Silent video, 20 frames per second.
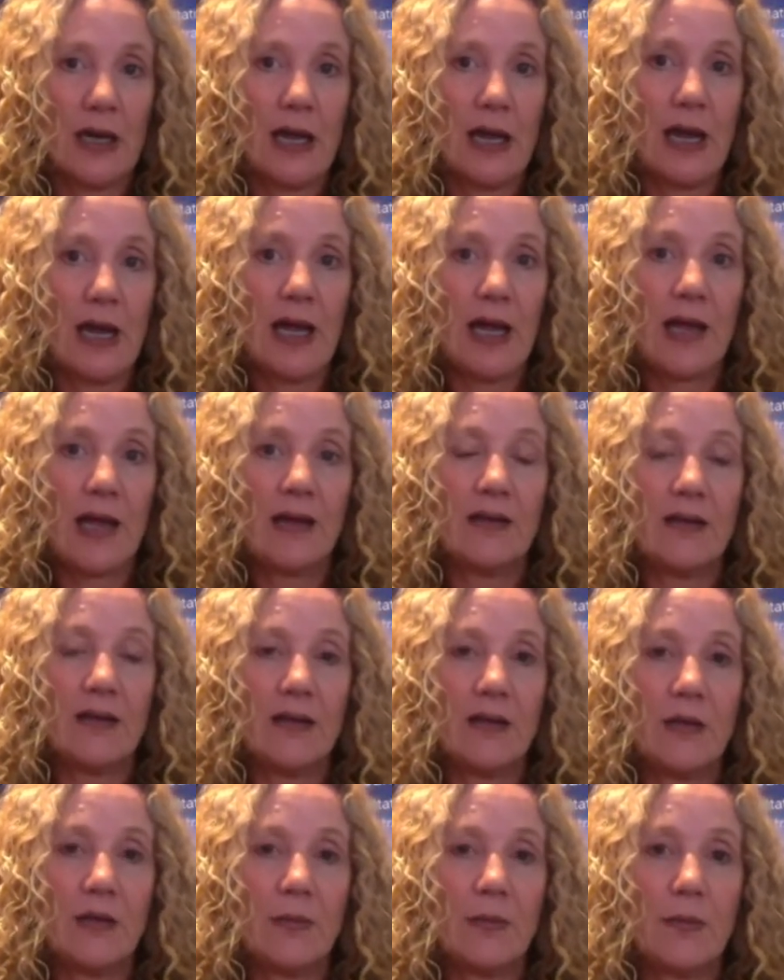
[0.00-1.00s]
and
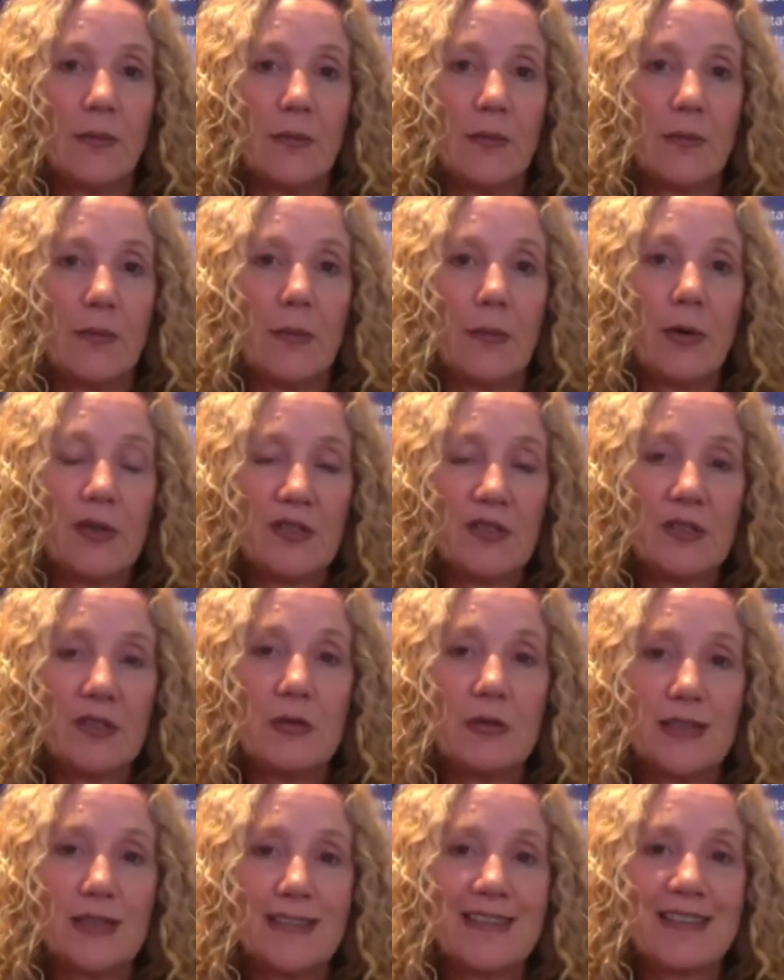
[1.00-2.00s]
the person who
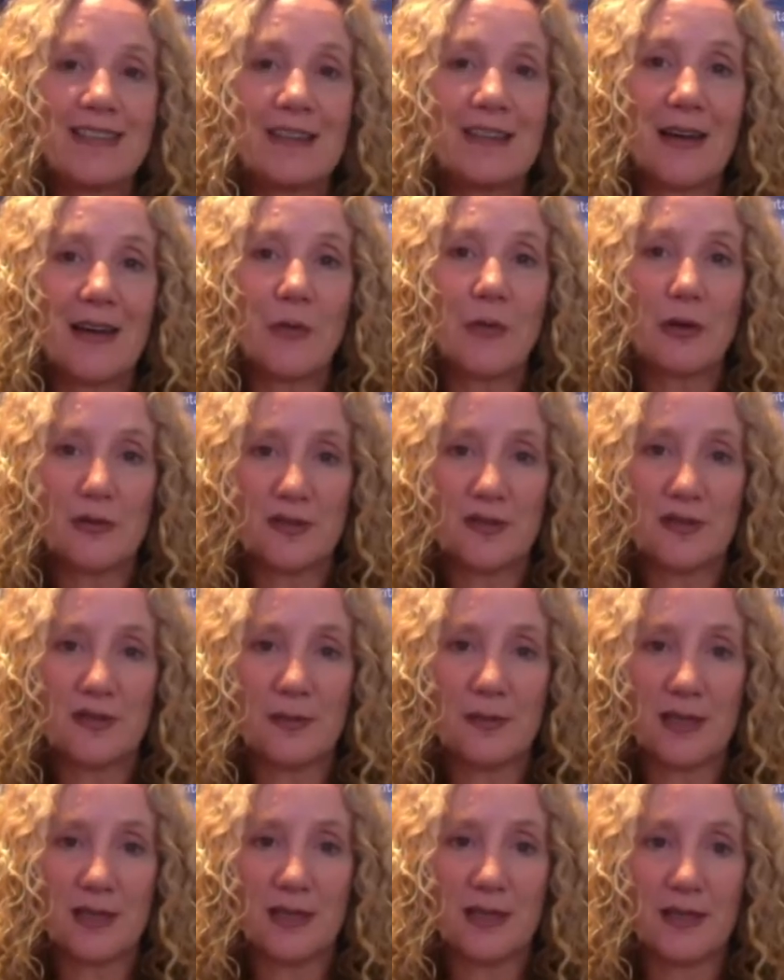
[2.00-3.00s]
can decide whether
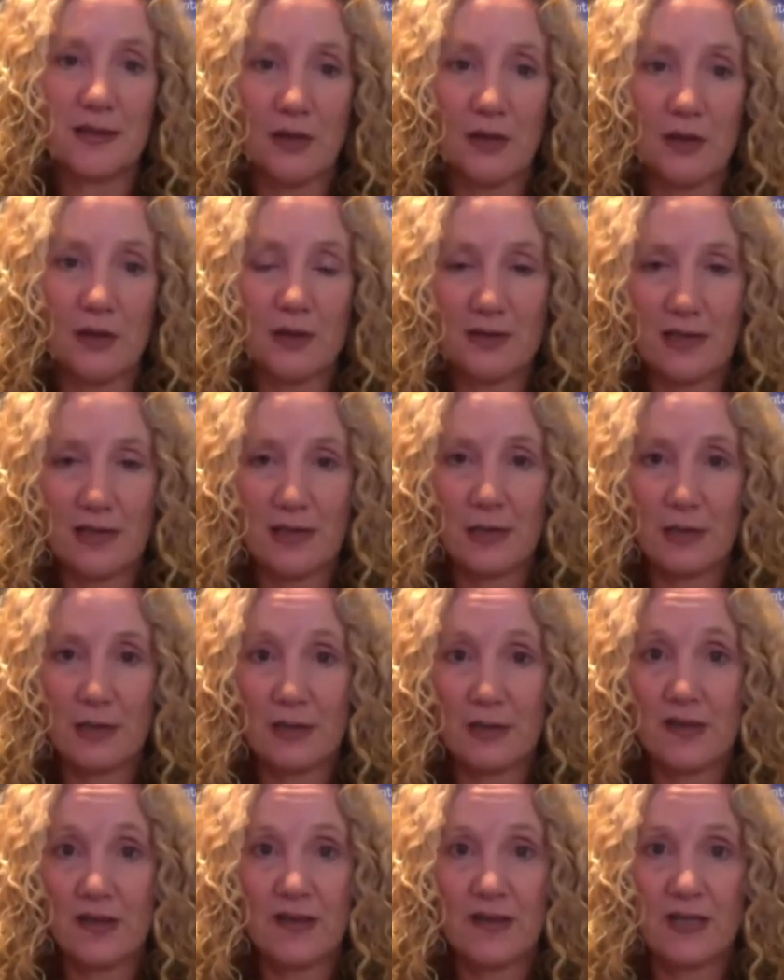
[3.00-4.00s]
something is on the table
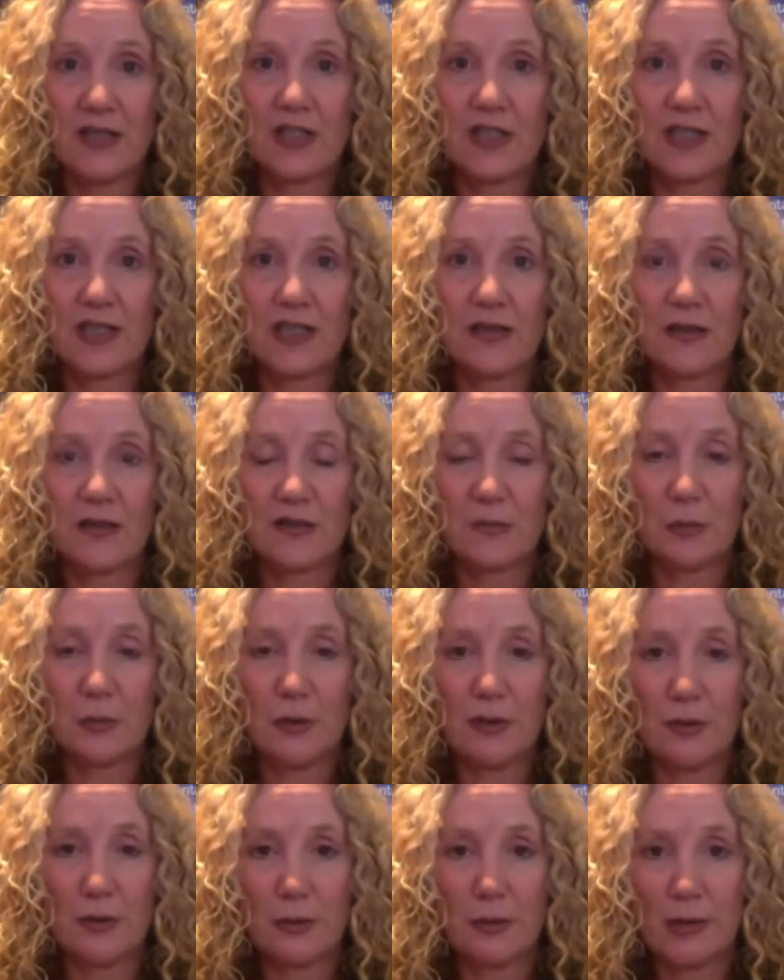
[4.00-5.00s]
is essentially at this
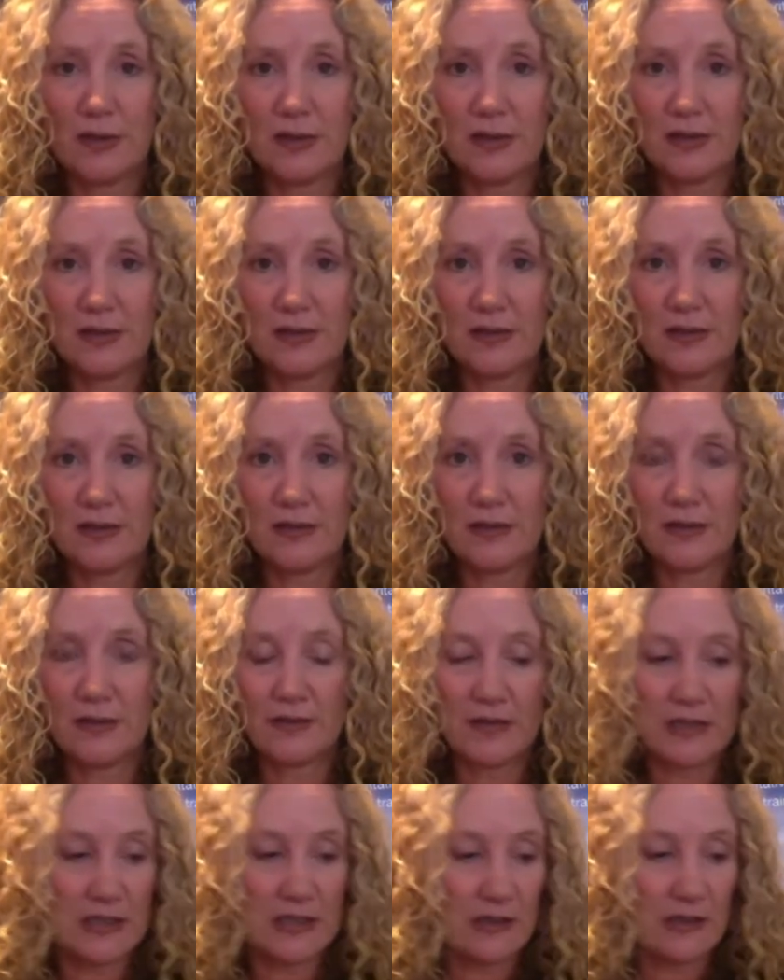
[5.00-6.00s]
point the president of, of
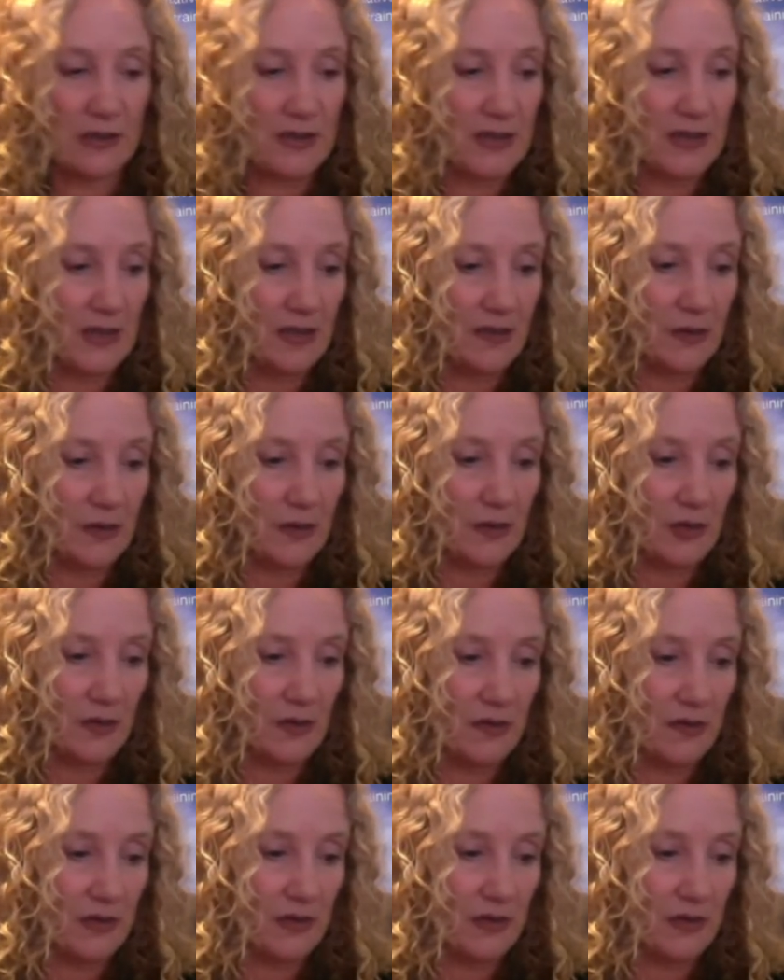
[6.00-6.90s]
the DRC, so Joseph